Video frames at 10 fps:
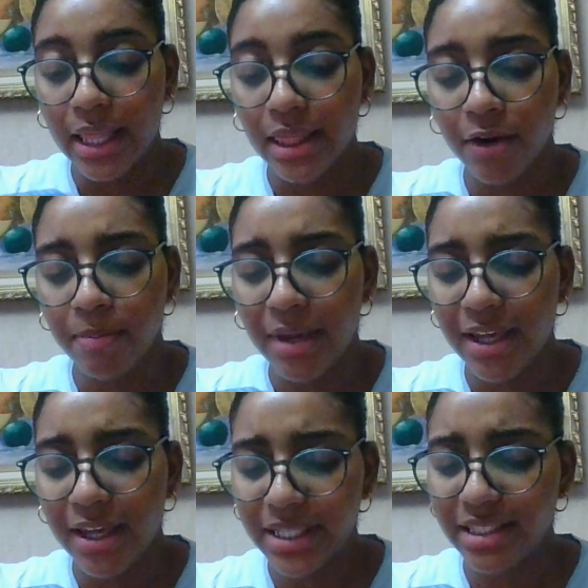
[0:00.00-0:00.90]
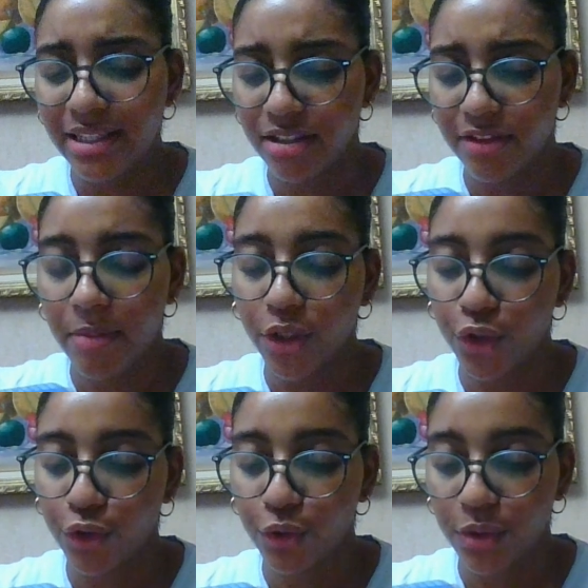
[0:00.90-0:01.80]
There may be signs of
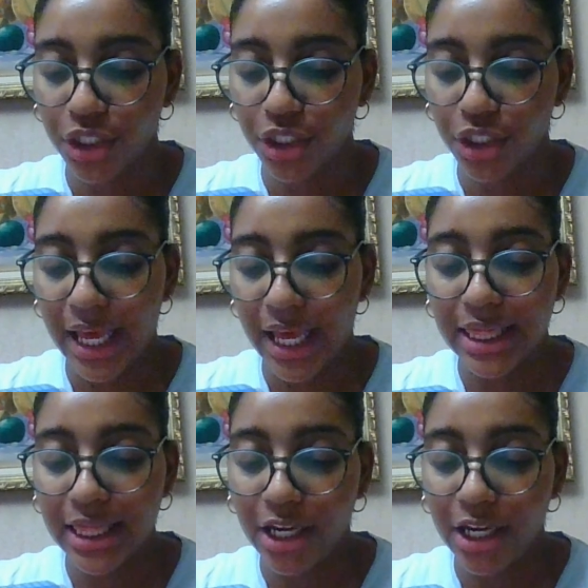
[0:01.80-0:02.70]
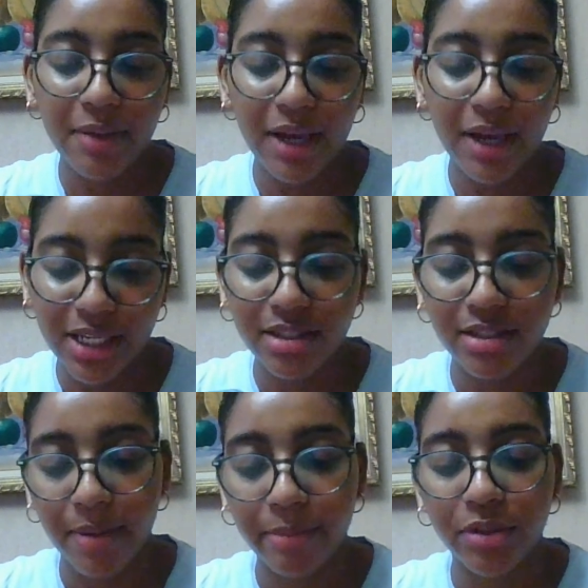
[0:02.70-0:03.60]
malnutrition and there may be
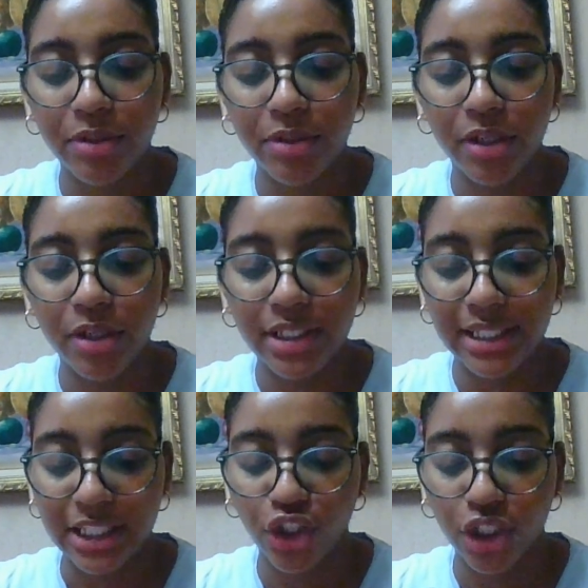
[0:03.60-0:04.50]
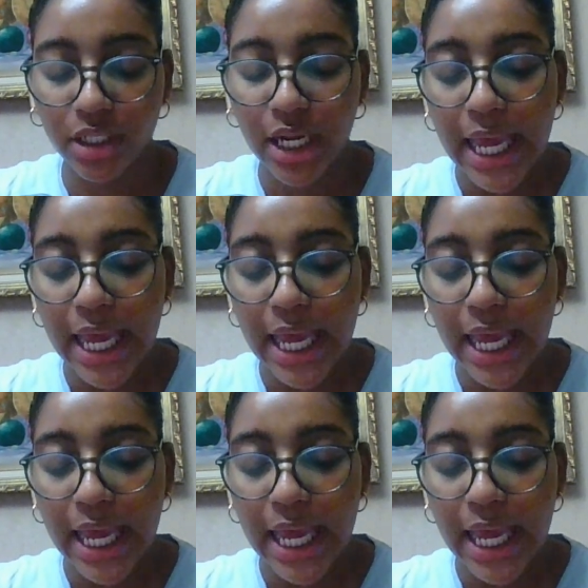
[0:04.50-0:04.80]
some abdominal distension.